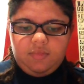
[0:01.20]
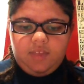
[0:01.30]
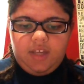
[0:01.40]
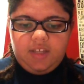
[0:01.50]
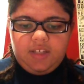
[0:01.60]

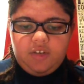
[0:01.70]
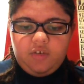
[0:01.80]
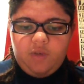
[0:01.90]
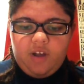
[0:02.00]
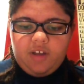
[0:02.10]
They
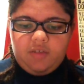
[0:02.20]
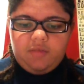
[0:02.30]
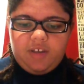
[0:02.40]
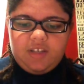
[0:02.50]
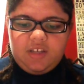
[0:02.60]
continued walking the
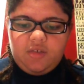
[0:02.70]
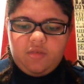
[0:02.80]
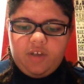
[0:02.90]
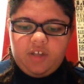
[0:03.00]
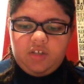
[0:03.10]
rest of the
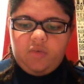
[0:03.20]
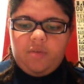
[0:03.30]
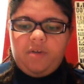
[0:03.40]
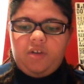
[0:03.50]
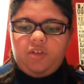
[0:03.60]
way to where
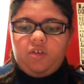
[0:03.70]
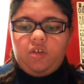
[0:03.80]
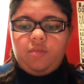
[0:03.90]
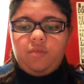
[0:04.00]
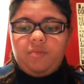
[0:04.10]

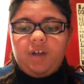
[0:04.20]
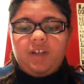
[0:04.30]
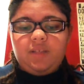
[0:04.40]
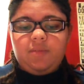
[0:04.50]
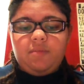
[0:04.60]
Bartholomew
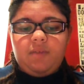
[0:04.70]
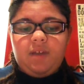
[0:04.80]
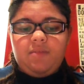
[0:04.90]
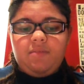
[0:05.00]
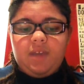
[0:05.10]
possibly
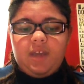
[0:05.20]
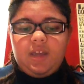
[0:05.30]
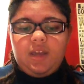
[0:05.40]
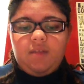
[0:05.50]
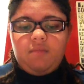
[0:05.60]
might
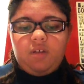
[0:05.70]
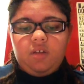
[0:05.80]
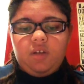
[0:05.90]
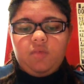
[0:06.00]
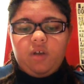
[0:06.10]
be, and
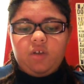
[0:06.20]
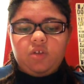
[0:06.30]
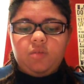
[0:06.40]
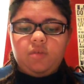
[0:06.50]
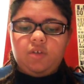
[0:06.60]
Melody walked
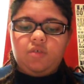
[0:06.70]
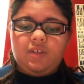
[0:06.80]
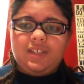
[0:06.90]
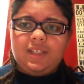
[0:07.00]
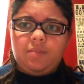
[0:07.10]
over to
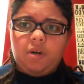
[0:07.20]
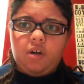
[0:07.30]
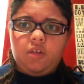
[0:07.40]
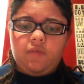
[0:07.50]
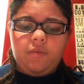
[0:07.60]
Chris's
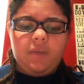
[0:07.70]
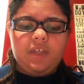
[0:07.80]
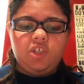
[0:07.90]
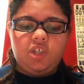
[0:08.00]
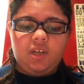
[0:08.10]
part of the
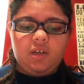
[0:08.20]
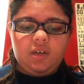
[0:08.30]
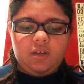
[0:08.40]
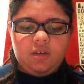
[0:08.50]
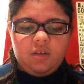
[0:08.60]
formation.
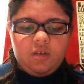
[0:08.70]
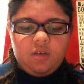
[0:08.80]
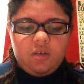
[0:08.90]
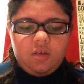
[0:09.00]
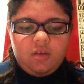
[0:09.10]

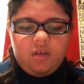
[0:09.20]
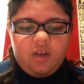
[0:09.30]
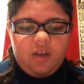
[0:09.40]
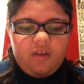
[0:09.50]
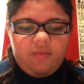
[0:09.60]

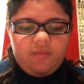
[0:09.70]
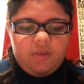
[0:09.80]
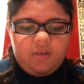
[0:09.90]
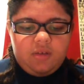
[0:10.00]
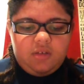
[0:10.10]
"How
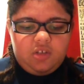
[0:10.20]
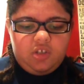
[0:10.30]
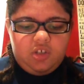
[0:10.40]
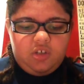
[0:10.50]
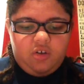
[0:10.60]

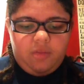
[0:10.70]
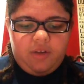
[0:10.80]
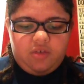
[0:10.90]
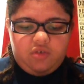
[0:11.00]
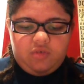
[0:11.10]
much do you know
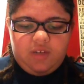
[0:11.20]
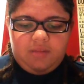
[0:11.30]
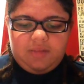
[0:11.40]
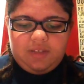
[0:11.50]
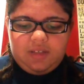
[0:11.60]
about
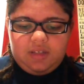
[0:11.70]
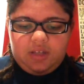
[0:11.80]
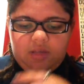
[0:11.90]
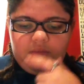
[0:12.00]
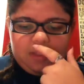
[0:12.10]
dreams?"
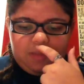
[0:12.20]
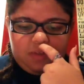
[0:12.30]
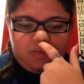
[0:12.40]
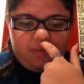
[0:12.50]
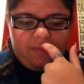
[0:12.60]
he
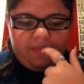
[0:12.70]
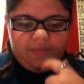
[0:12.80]
whispered to him.